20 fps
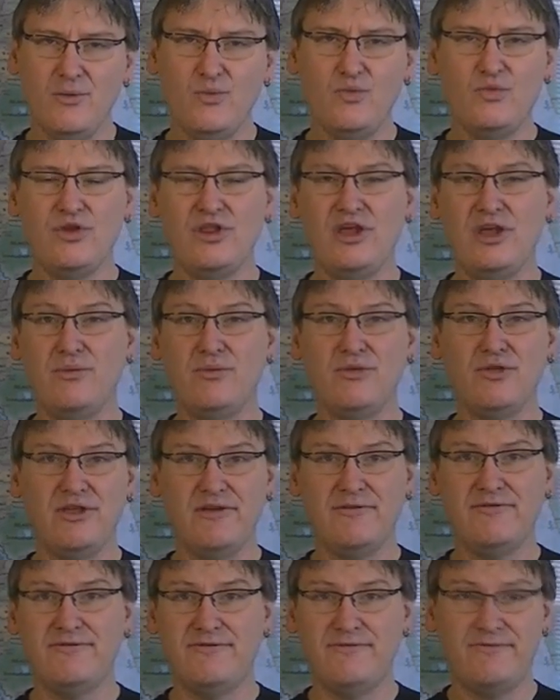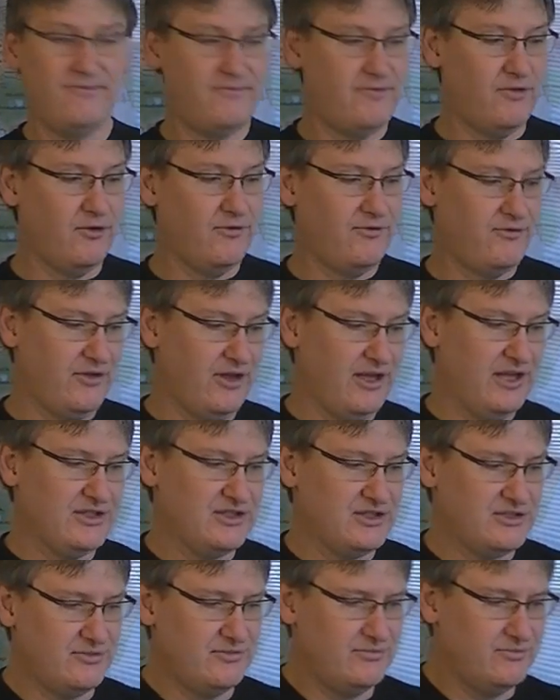really
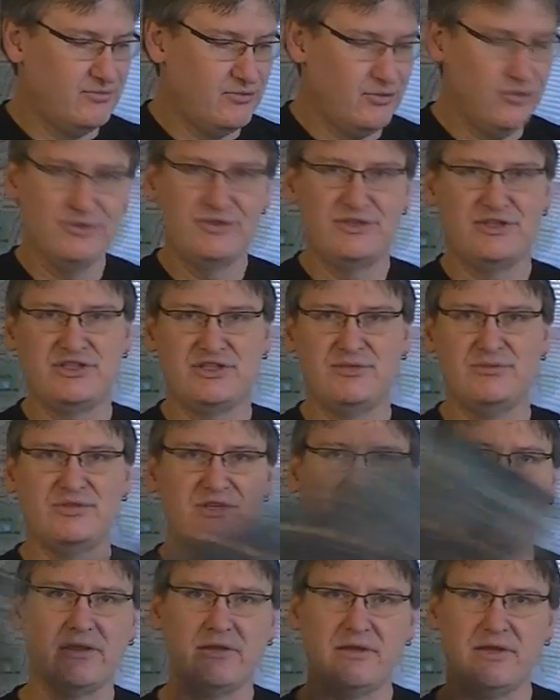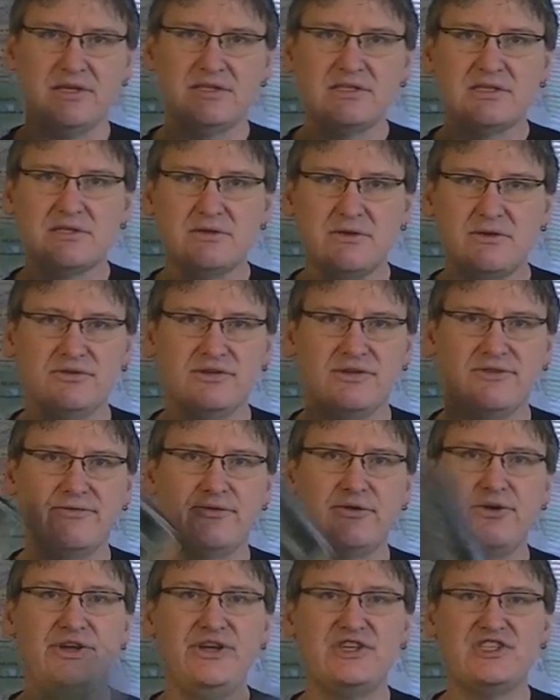full-fledged rule systems like this, only
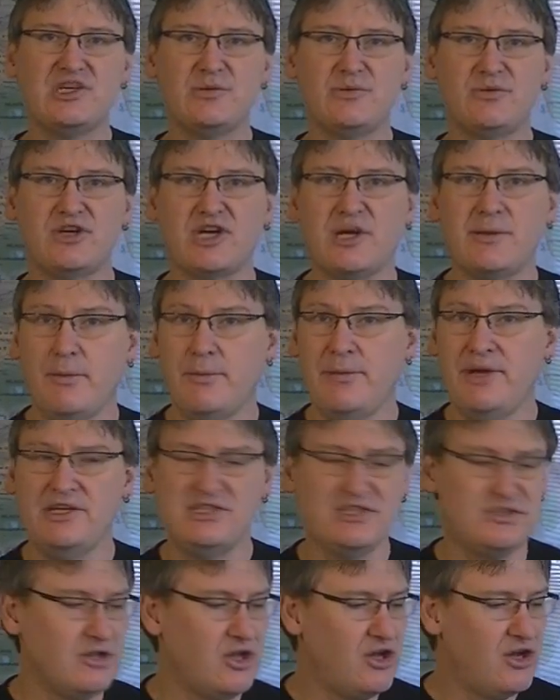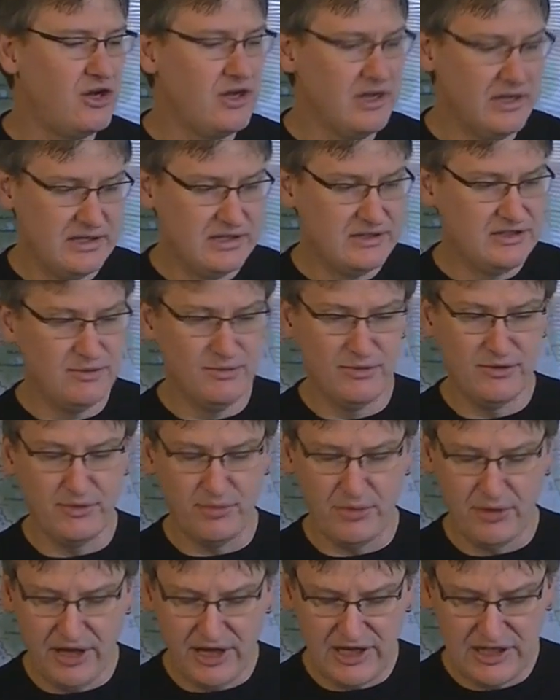free. Some are a couple pages long. Simple
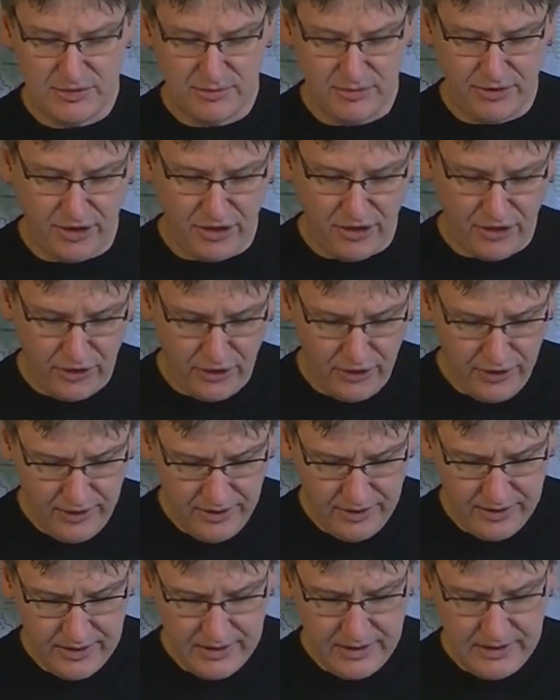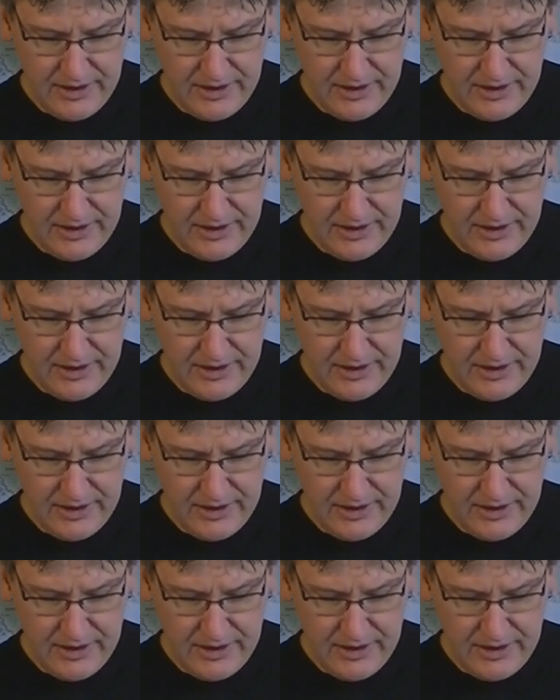to play, simple to learn.